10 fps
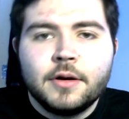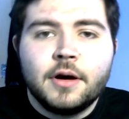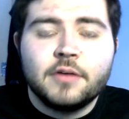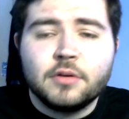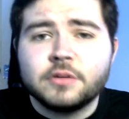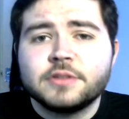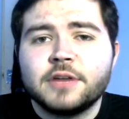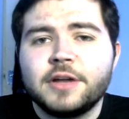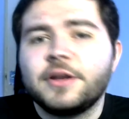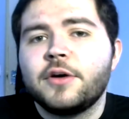Of course,
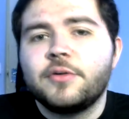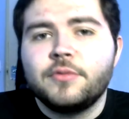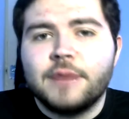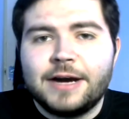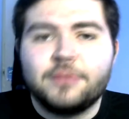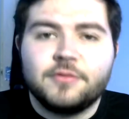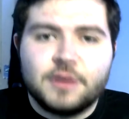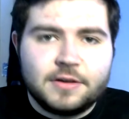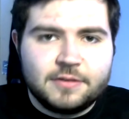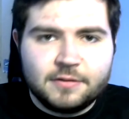I know how
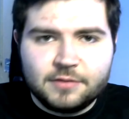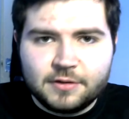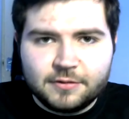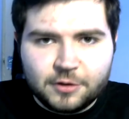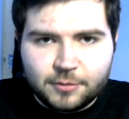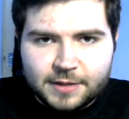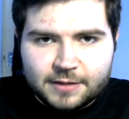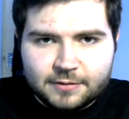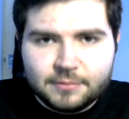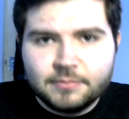divisive this film
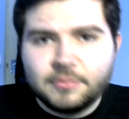is.